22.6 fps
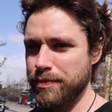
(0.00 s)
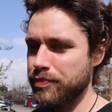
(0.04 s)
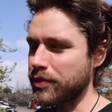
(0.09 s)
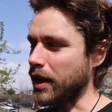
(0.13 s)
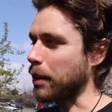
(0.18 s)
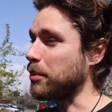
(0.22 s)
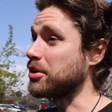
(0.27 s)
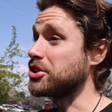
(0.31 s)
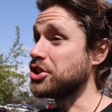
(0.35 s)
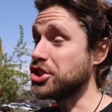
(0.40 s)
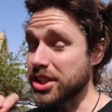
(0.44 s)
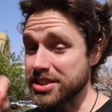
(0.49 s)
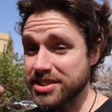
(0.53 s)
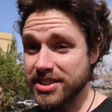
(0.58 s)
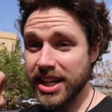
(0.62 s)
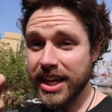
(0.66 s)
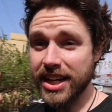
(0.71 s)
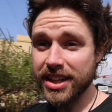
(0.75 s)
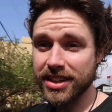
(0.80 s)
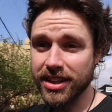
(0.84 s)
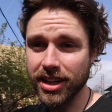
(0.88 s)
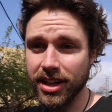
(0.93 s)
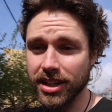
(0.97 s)
I mean, just
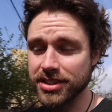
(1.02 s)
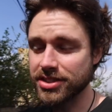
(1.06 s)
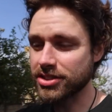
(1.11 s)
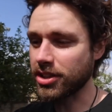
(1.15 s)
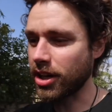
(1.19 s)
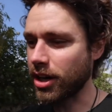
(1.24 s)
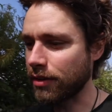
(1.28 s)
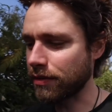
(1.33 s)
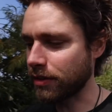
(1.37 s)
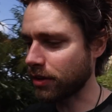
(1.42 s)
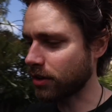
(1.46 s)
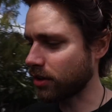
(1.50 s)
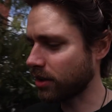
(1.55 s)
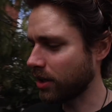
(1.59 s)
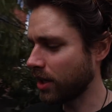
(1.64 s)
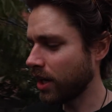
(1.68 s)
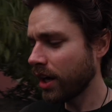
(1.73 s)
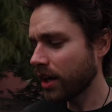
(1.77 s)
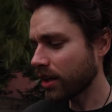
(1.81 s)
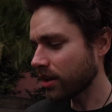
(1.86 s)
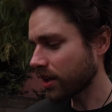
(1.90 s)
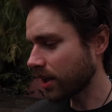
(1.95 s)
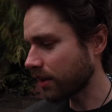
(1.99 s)
taking the husk off. They're
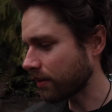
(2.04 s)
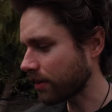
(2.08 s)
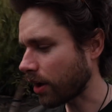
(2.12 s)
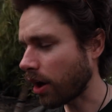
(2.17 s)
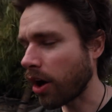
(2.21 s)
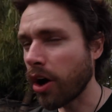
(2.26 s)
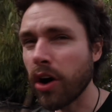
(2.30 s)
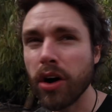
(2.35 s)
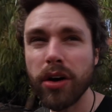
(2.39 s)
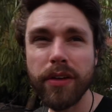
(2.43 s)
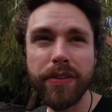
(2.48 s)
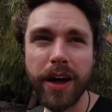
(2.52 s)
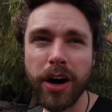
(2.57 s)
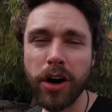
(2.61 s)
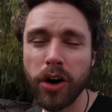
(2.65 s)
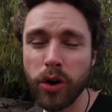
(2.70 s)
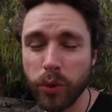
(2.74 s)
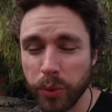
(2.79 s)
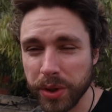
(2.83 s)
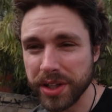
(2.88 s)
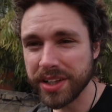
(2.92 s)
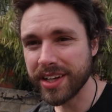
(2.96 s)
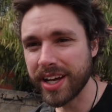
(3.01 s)
leaving all of that
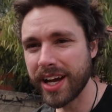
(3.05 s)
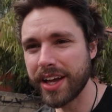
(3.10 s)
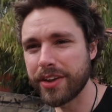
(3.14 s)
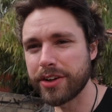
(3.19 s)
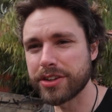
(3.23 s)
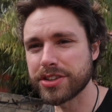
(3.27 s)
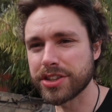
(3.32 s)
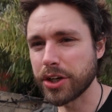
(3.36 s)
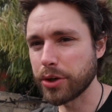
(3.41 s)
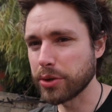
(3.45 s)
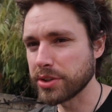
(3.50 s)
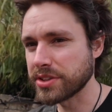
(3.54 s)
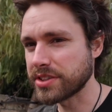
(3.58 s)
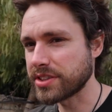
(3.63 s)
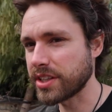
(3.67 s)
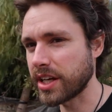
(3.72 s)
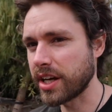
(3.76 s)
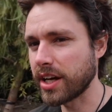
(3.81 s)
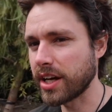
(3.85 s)
whole wheat together. So it's